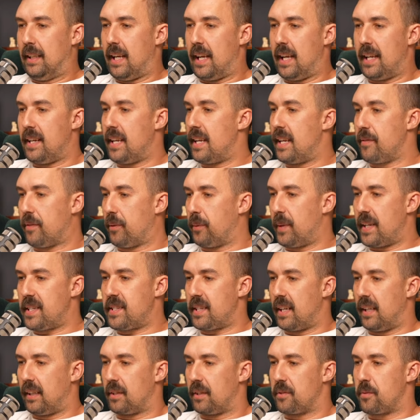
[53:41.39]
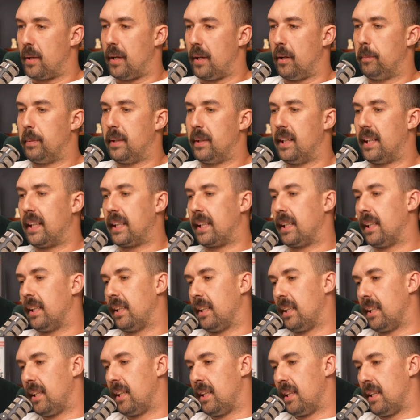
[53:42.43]
And even retail as well. But like,
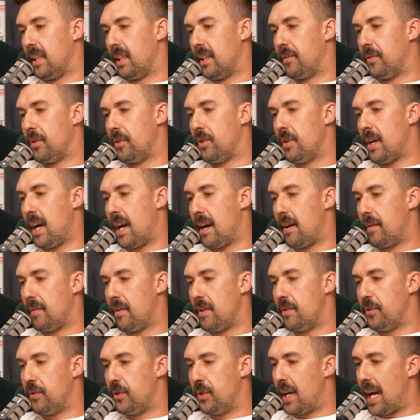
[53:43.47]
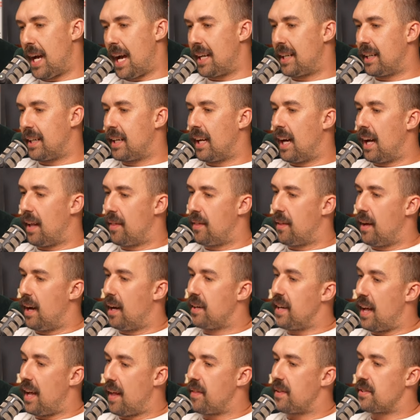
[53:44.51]
if you have, if you add an, uh,
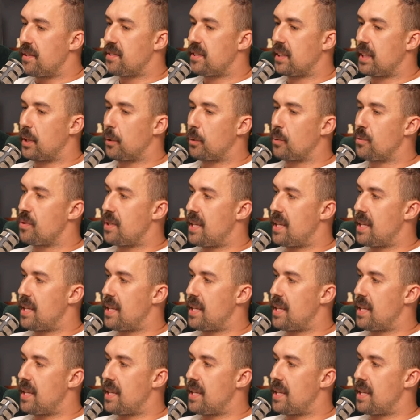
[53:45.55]
another skill